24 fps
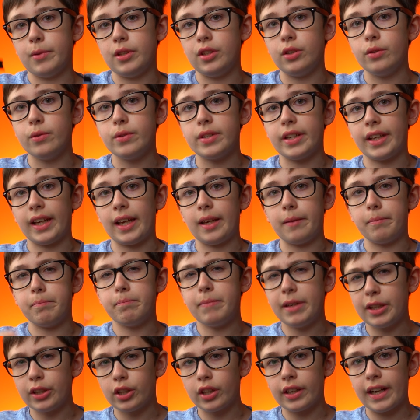be using a
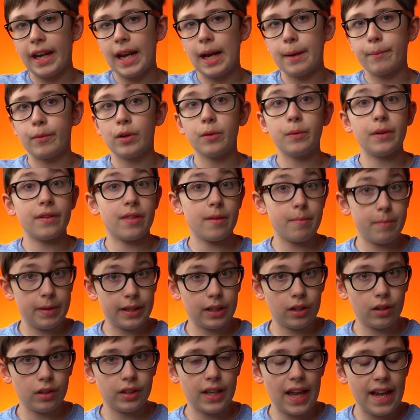bigger camera with a
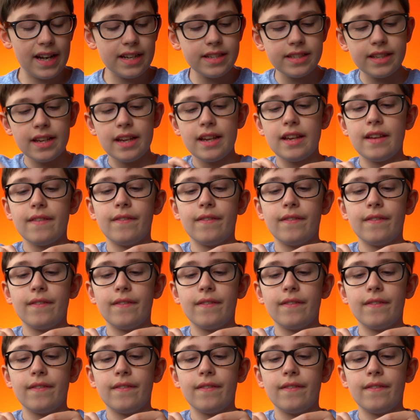bigger lens,